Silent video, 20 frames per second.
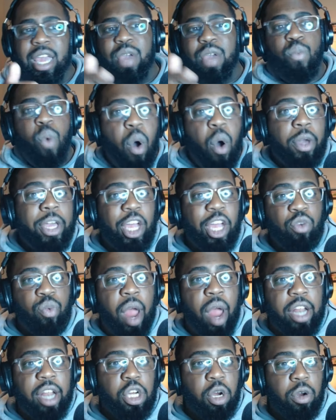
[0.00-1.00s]
won't get
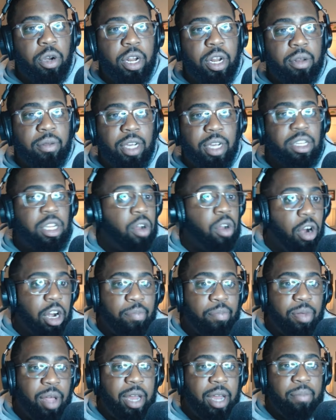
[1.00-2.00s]
redshirted because he's already
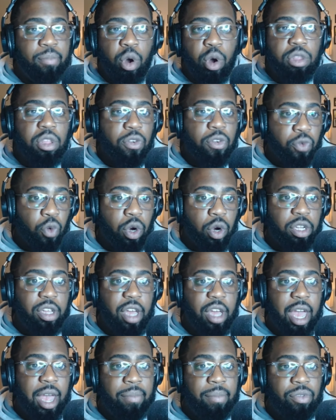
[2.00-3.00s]
played more than 4
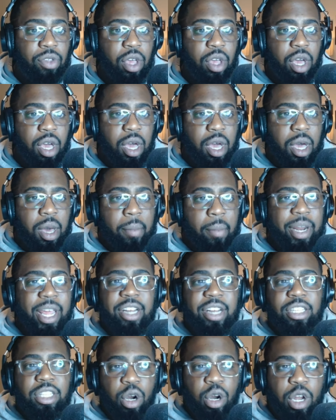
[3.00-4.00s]
games. But he
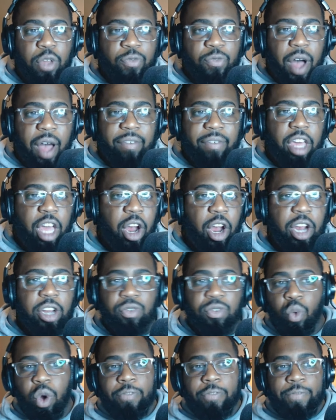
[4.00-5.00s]
has 35 carries,
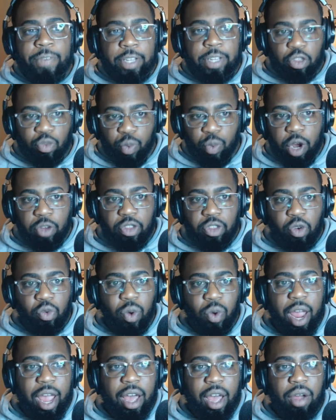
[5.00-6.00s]
153 on the
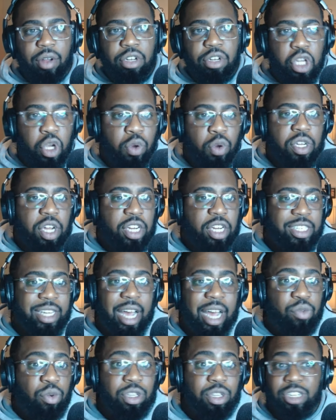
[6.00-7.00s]
ground, 2
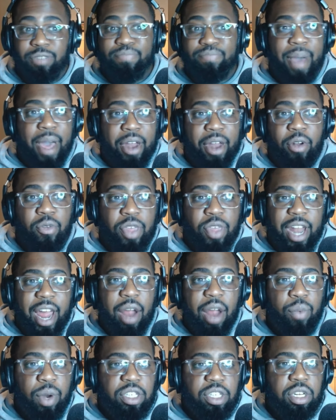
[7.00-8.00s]
touchdowns, which is better than I
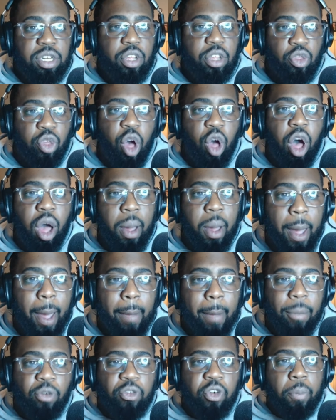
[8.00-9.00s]
originally thought
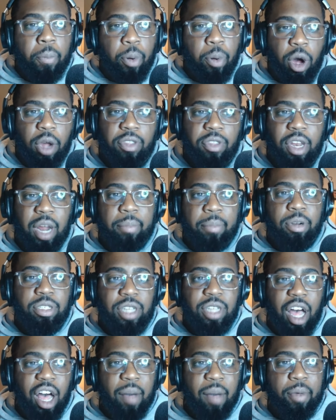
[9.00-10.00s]
before pulling the numbers
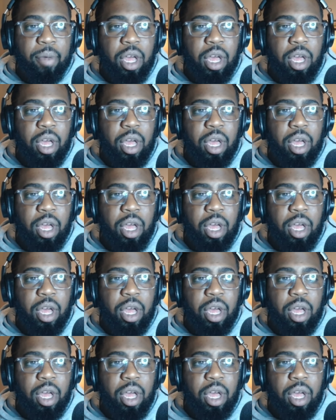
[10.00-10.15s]
up.